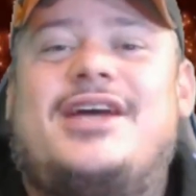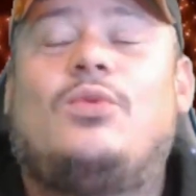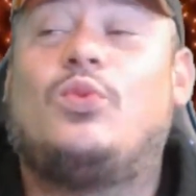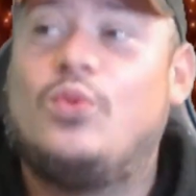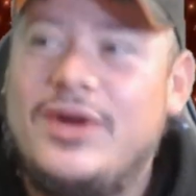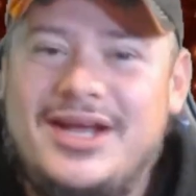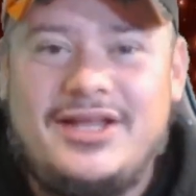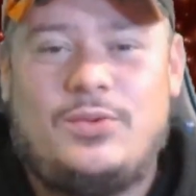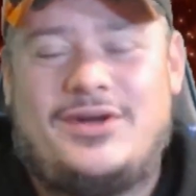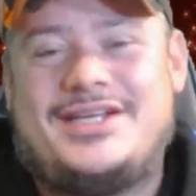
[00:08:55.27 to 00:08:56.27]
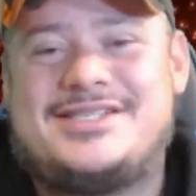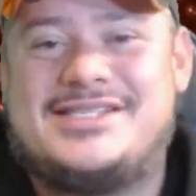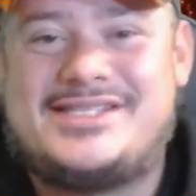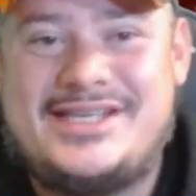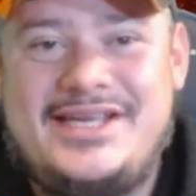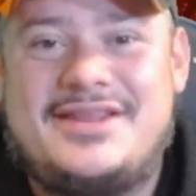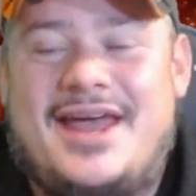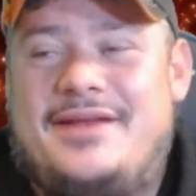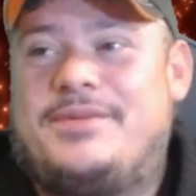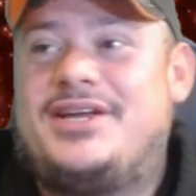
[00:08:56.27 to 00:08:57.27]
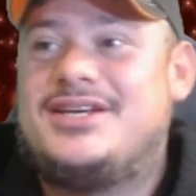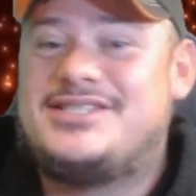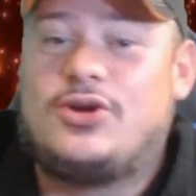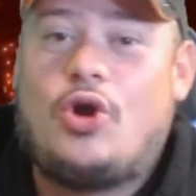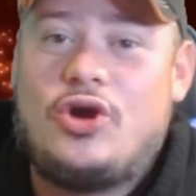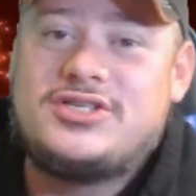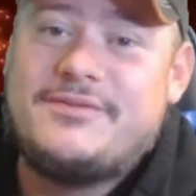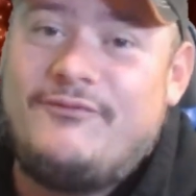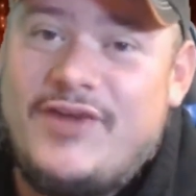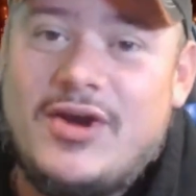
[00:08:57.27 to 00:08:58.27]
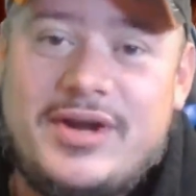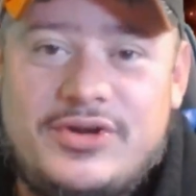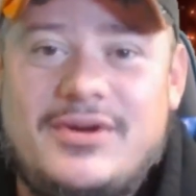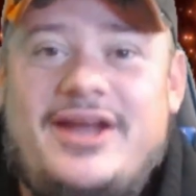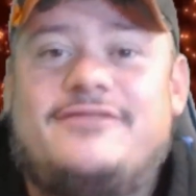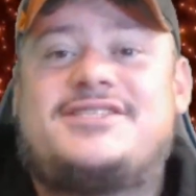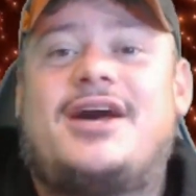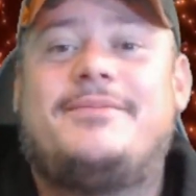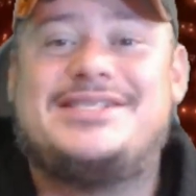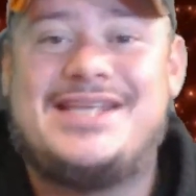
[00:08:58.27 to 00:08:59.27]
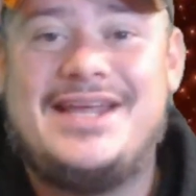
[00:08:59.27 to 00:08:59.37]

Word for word: I really wanted to see that because there are some very creative zombies